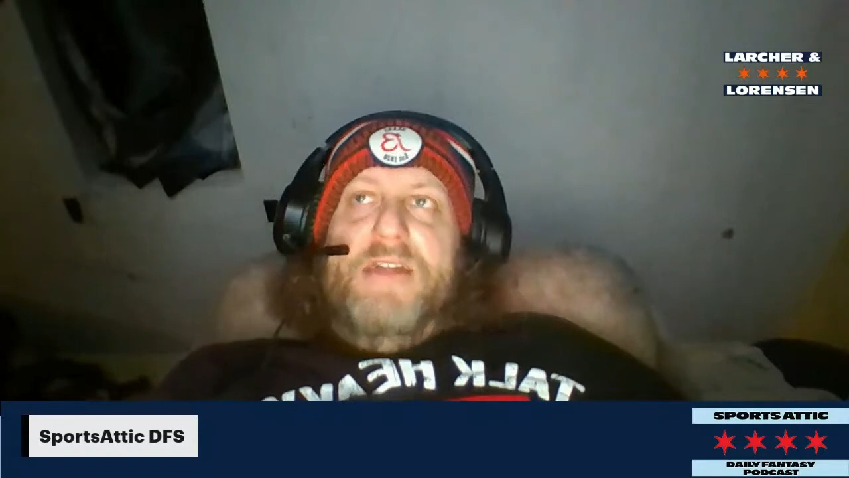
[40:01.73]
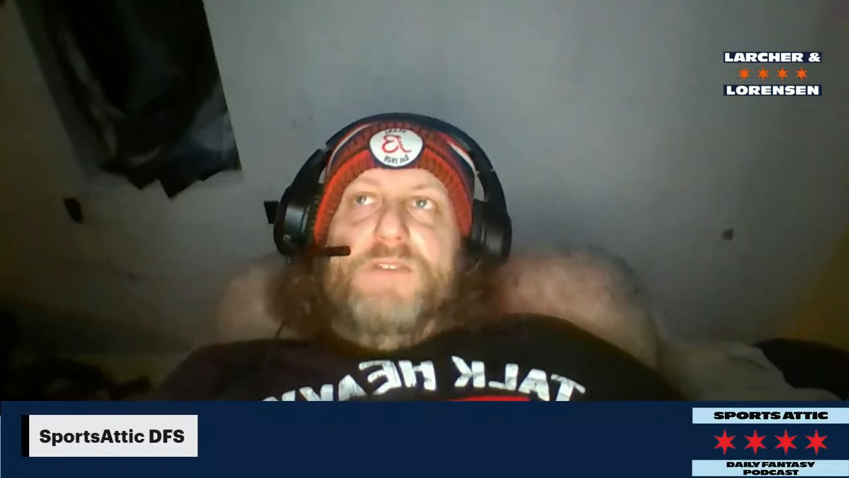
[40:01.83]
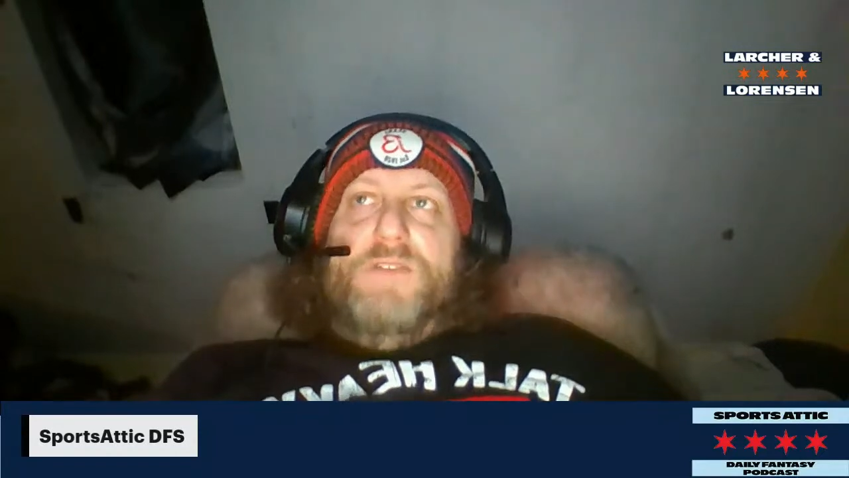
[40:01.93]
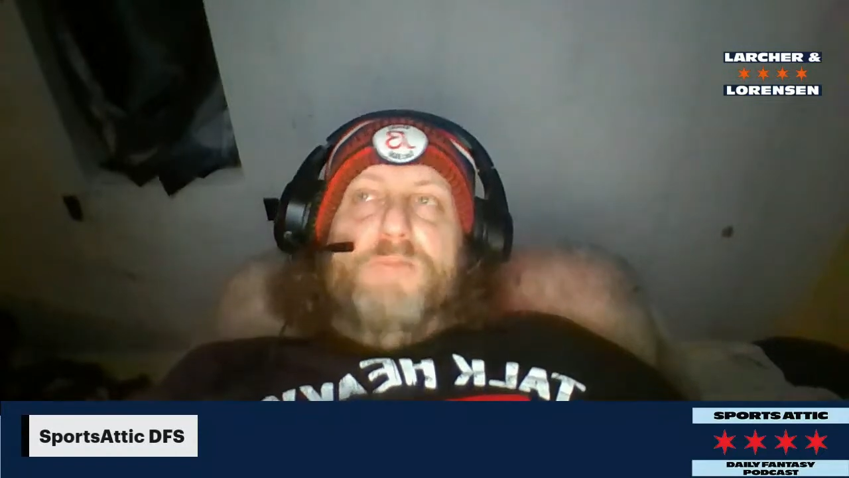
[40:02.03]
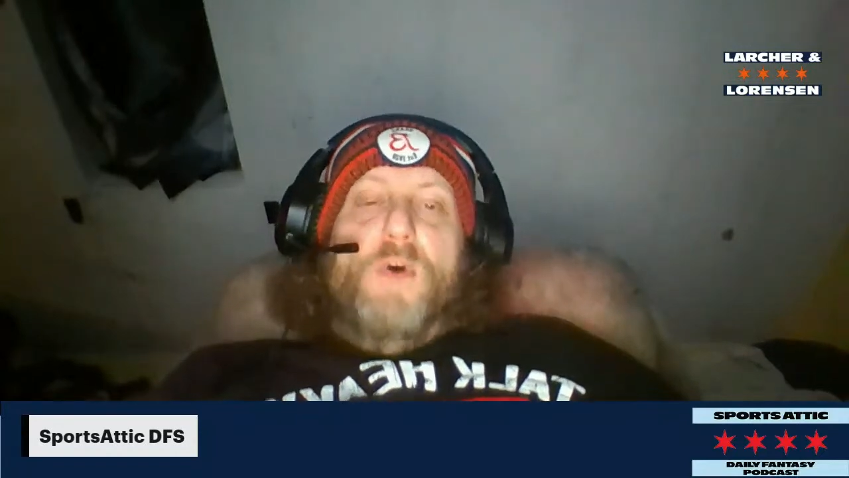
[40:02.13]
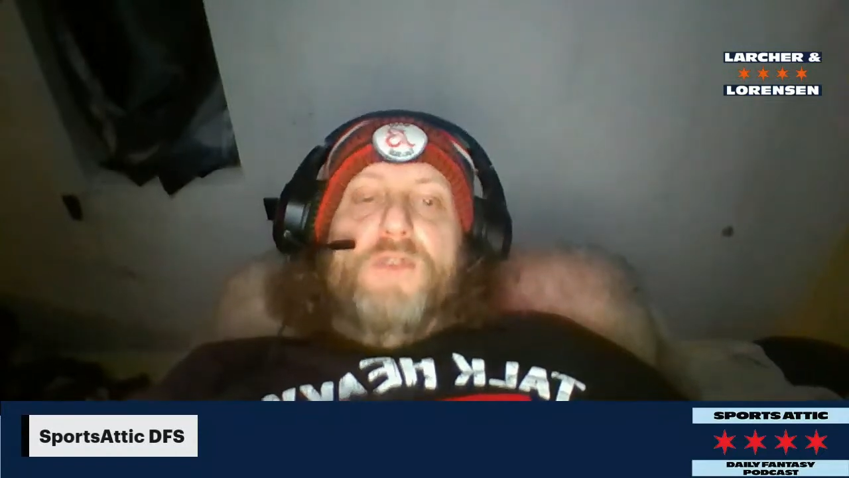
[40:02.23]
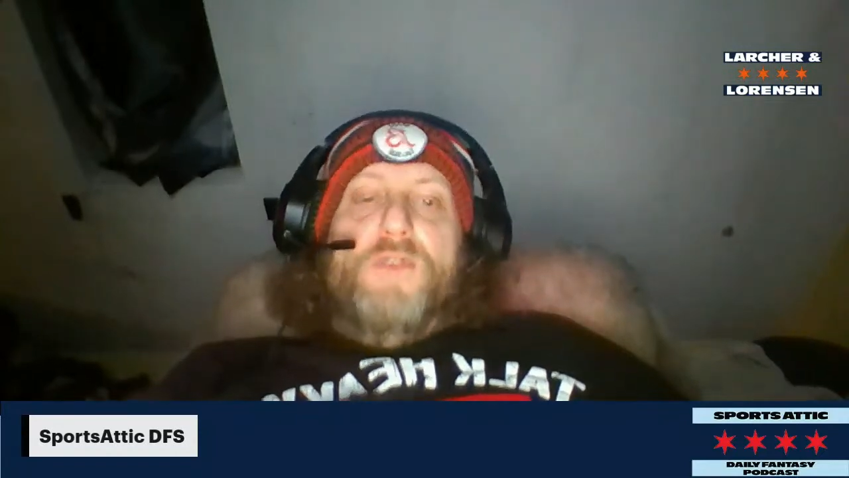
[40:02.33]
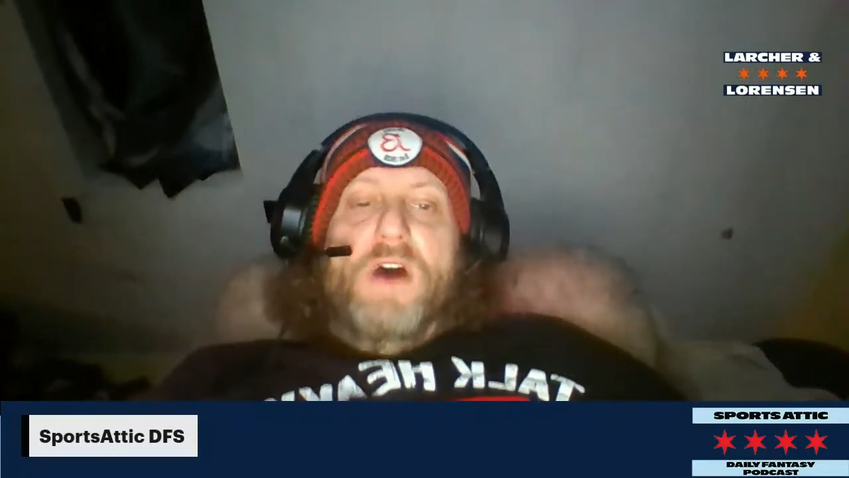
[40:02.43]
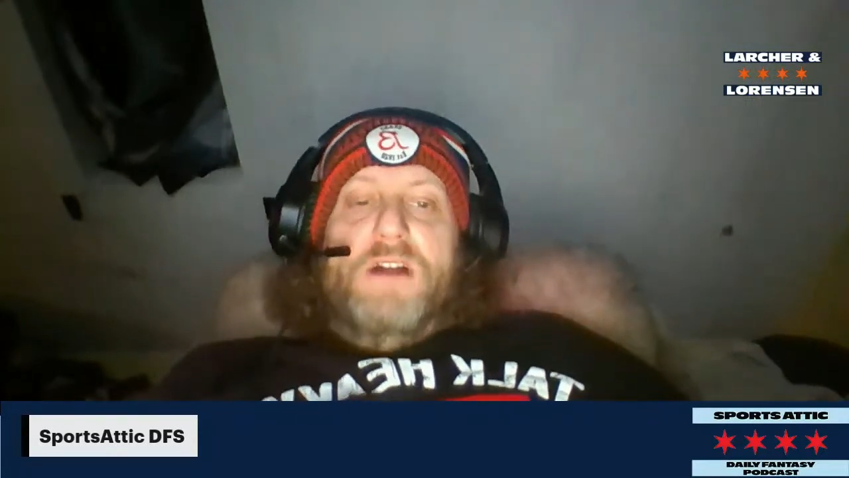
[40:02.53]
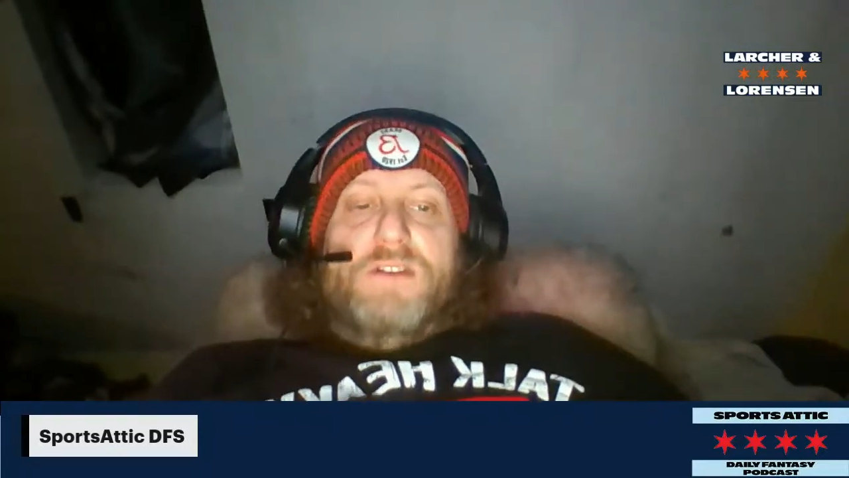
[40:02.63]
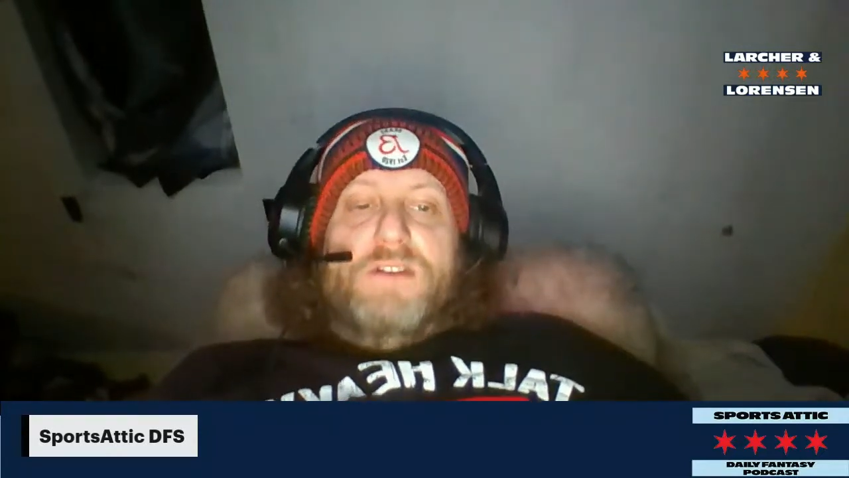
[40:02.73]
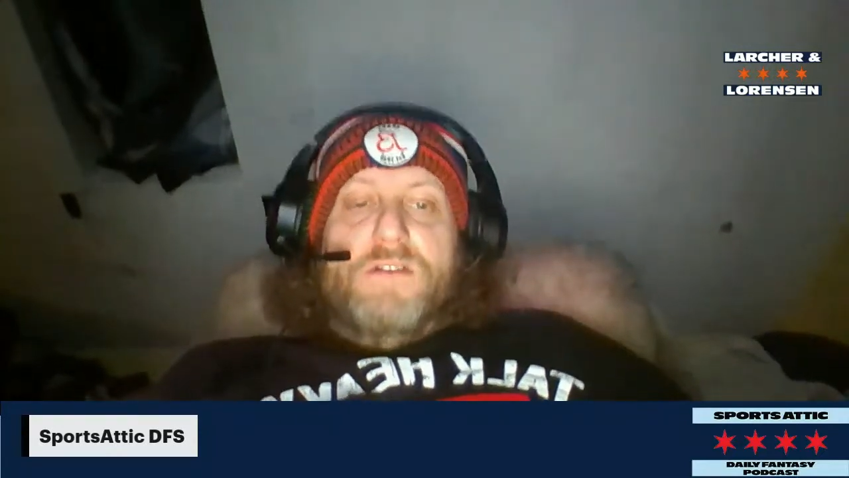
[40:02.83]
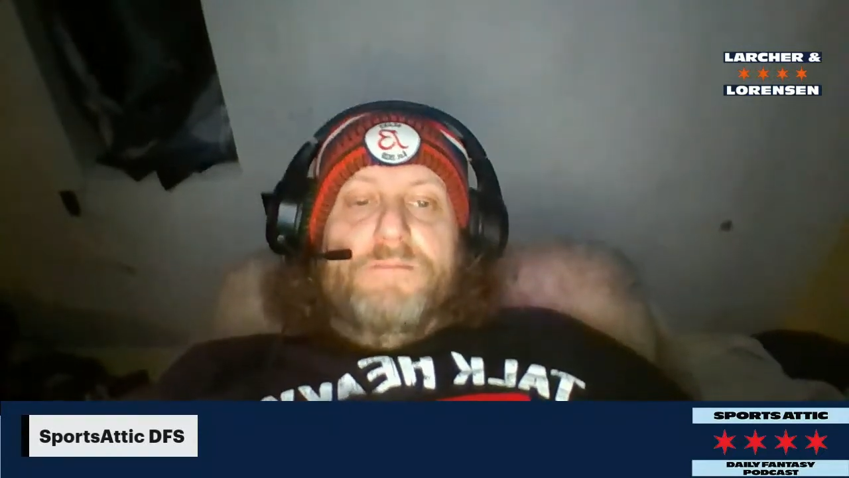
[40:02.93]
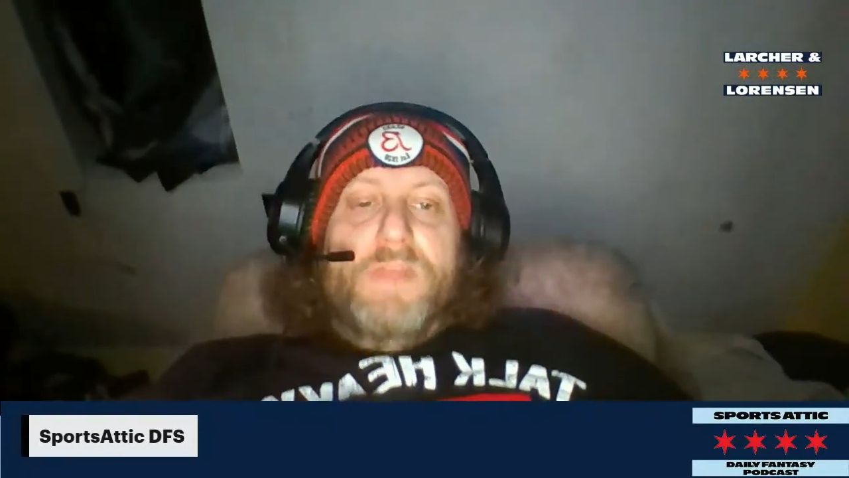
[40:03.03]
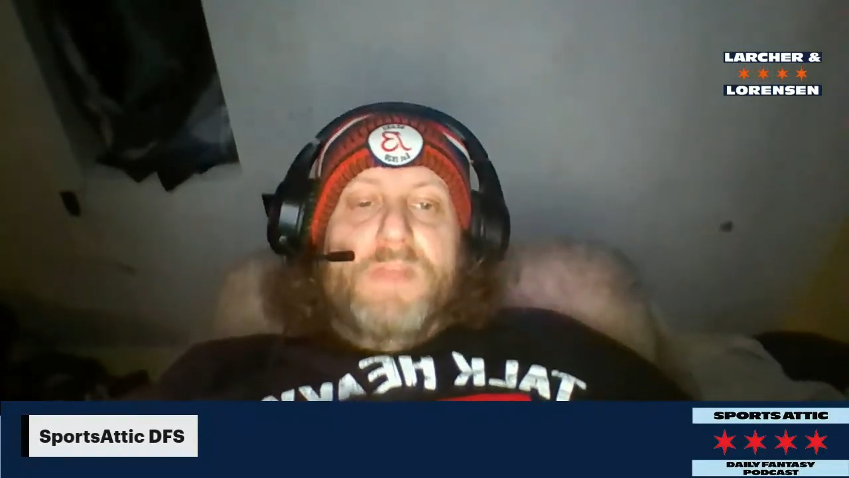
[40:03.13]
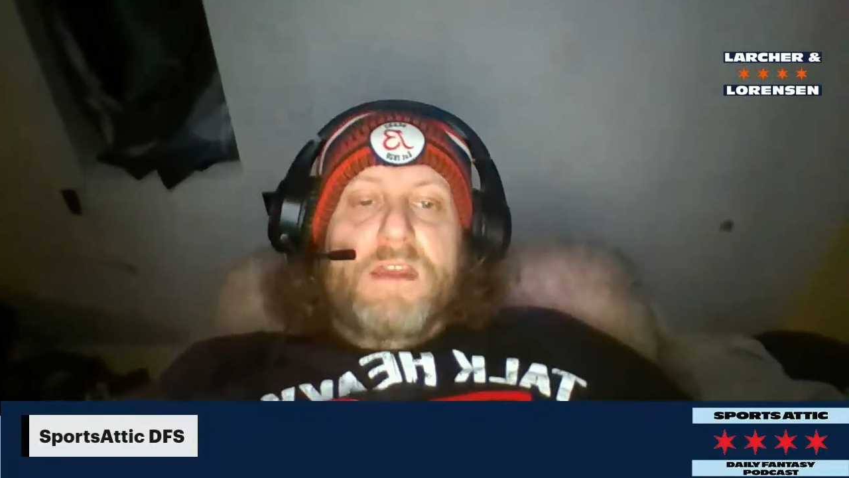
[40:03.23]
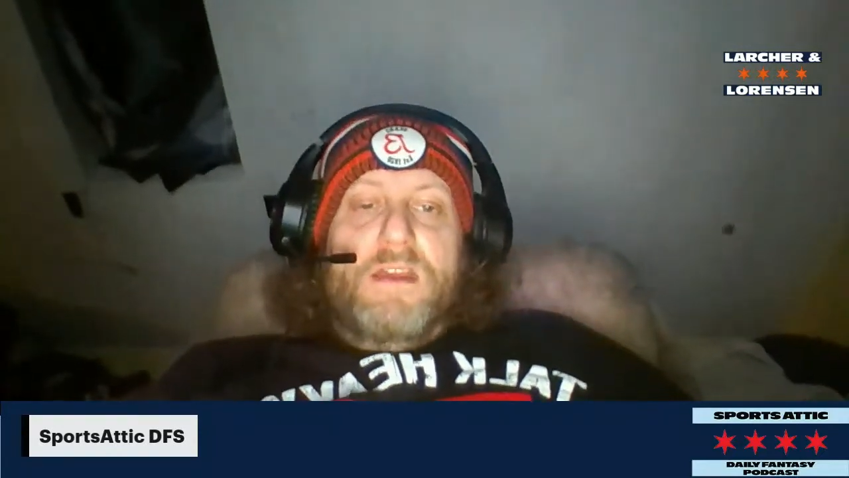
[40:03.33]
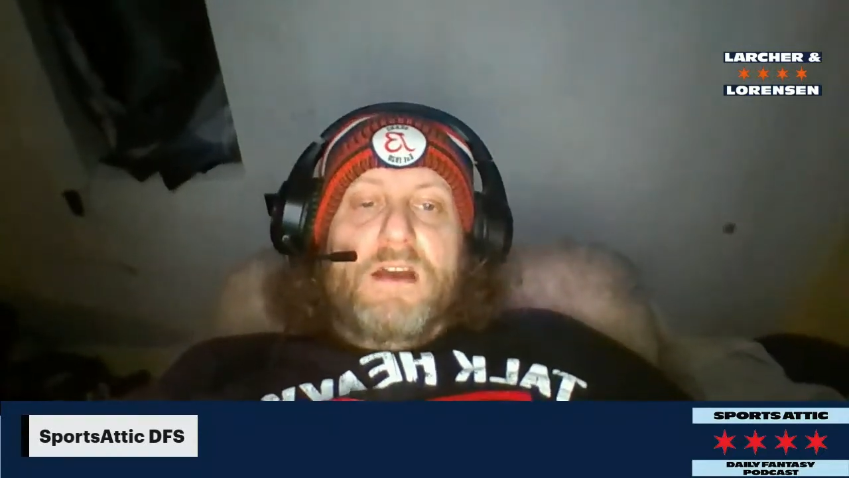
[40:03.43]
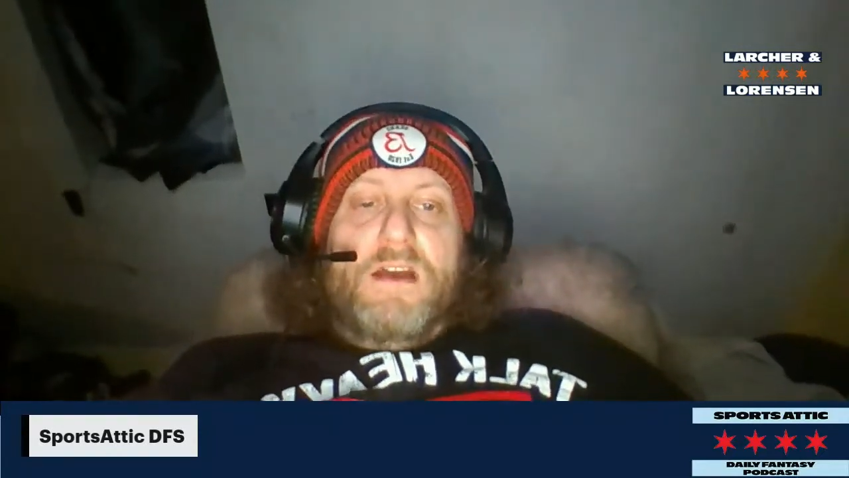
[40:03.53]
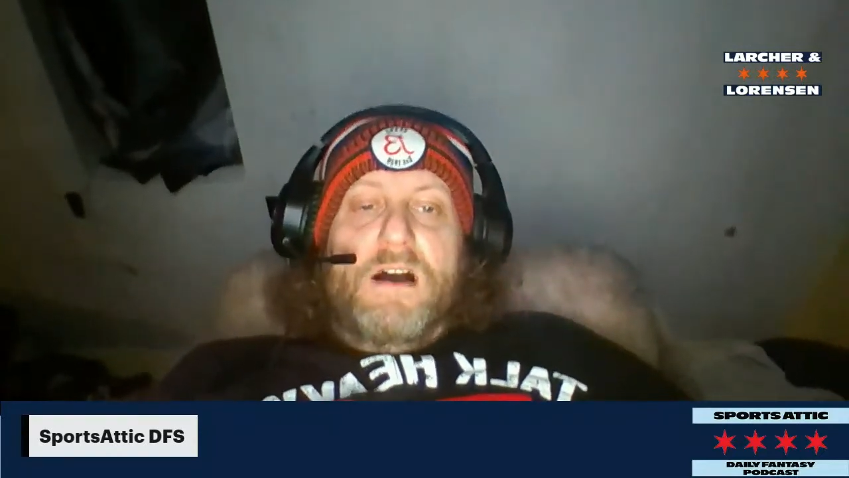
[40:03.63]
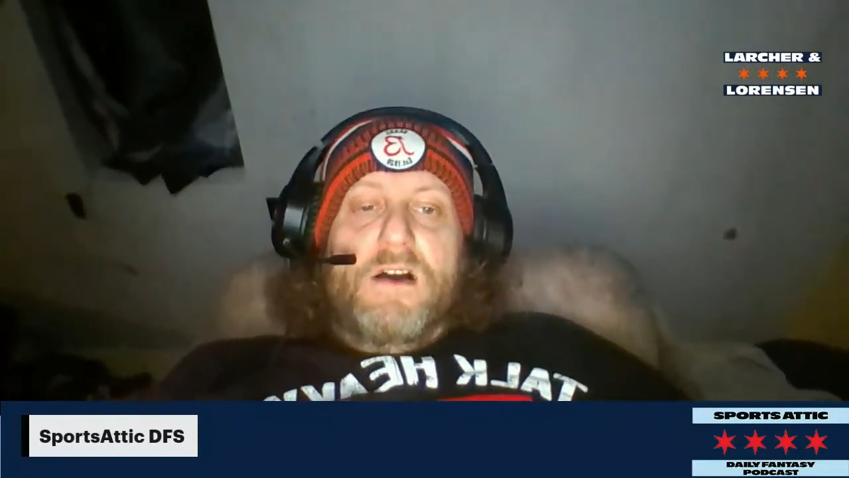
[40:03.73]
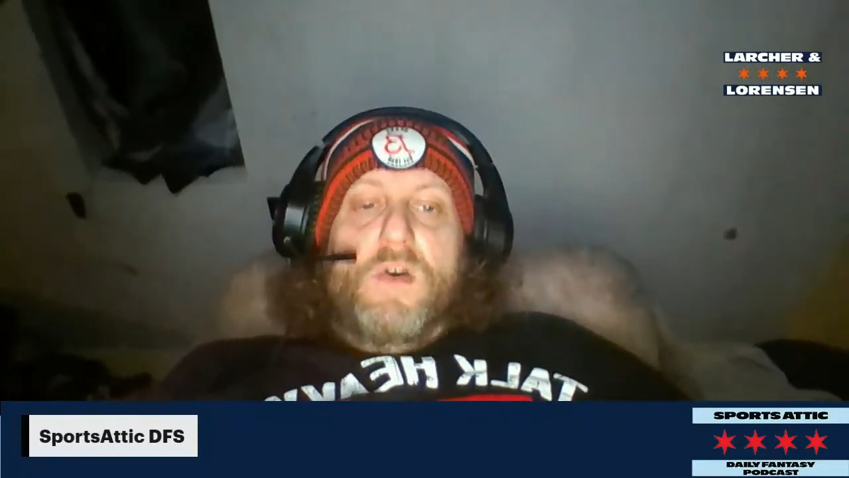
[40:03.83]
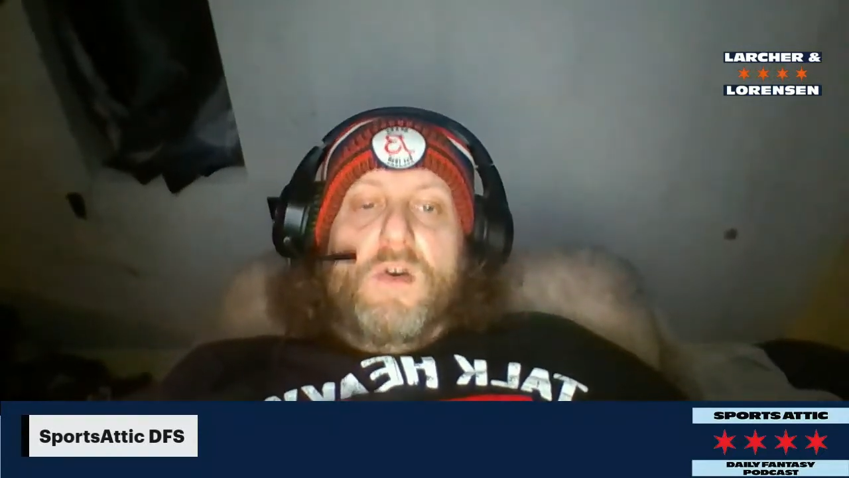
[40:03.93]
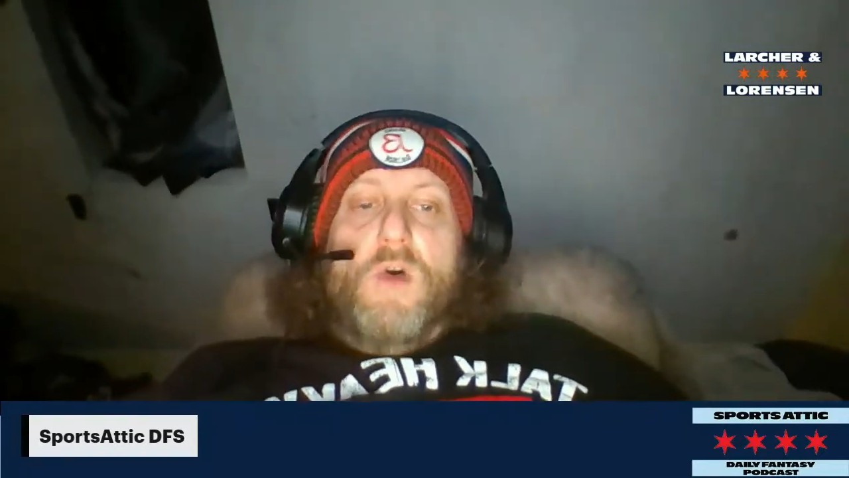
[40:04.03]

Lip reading: again, they're both uh,